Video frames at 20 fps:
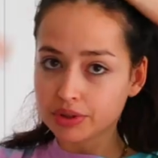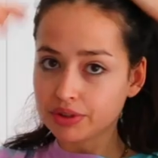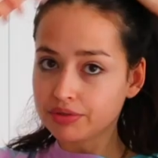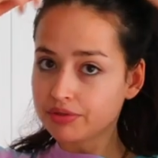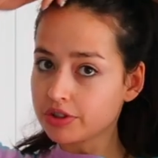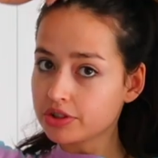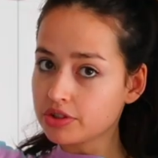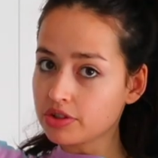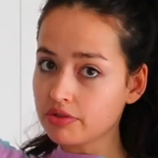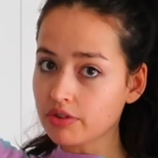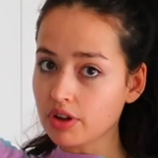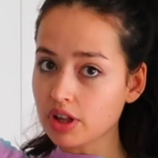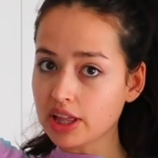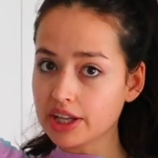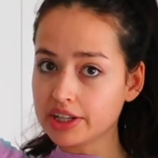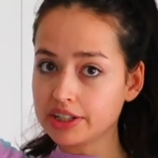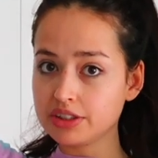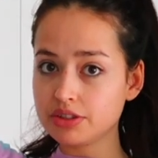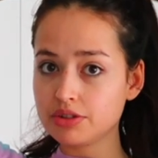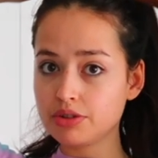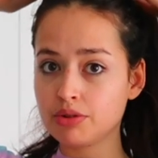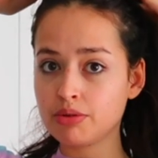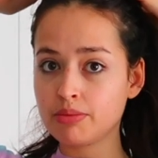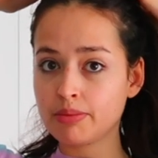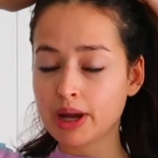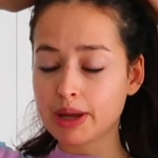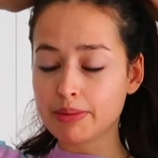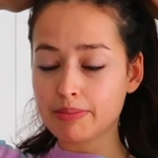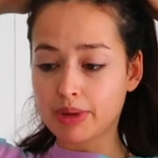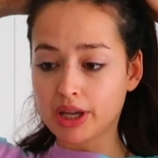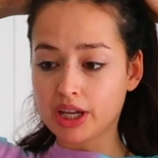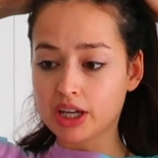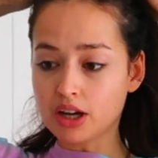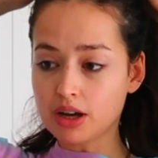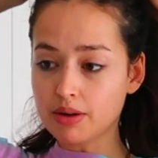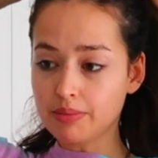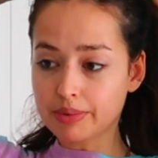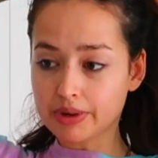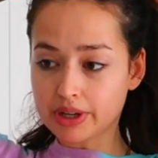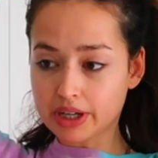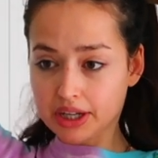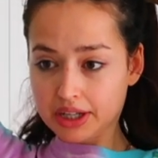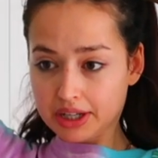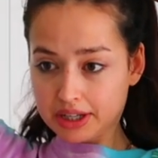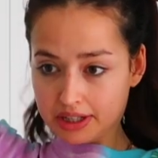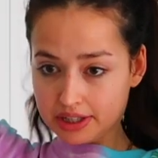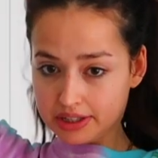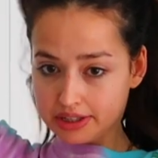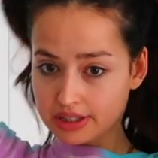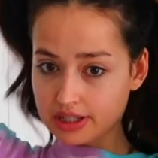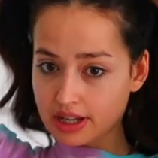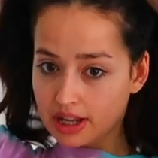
But first of all, I need to do my makeup because